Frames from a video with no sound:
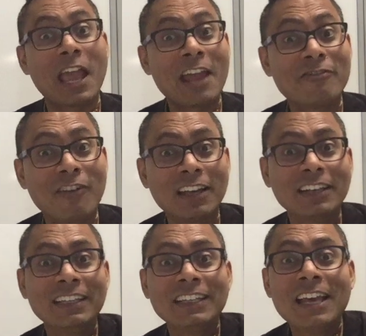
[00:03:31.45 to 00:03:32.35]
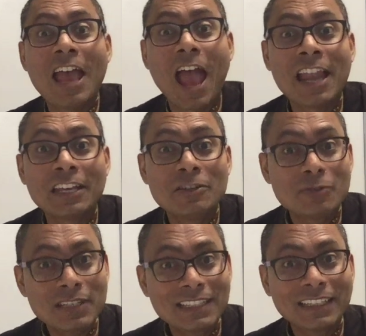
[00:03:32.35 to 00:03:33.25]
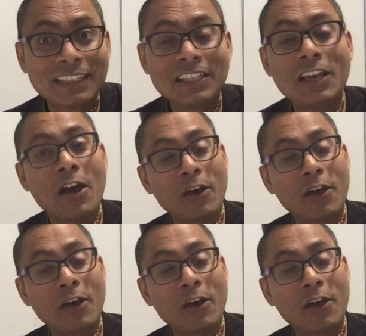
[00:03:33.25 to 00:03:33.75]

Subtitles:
And finally, and interestingly,